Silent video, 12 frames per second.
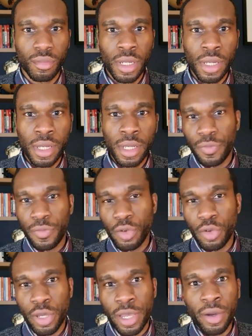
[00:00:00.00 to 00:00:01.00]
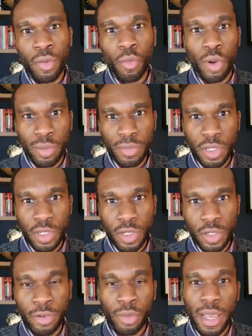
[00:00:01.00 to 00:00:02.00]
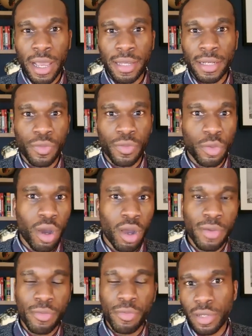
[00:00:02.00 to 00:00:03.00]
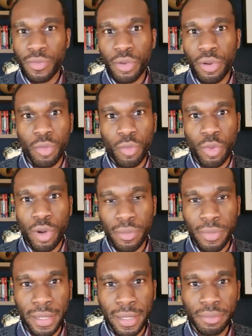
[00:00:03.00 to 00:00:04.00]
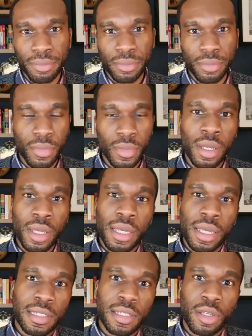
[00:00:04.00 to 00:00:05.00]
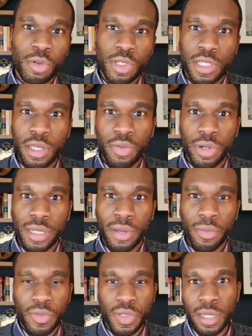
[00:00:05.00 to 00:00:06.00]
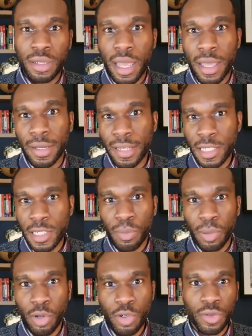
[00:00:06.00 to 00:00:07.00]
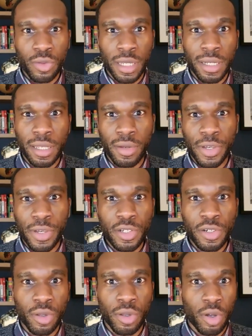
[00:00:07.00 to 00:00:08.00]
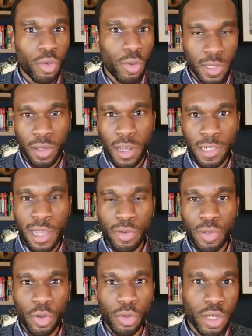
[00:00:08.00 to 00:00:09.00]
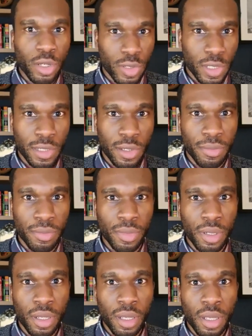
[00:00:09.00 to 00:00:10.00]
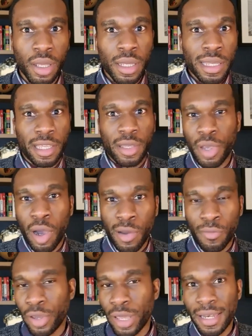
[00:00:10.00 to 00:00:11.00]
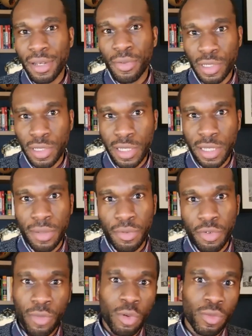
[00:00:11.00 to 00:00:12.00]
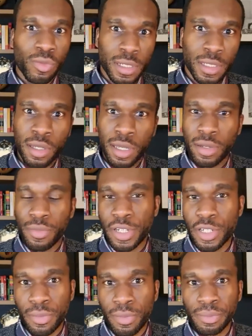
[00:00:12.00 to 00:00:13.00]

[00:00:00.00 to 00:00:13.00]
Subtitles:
If you're new here, welcome to the channel. And if you are a returning viewer, welcome back. It's no secret that we've seen an explosion in innovation across the large language model ecosystem. It can be hard for anyone to keep track of all of this innovation.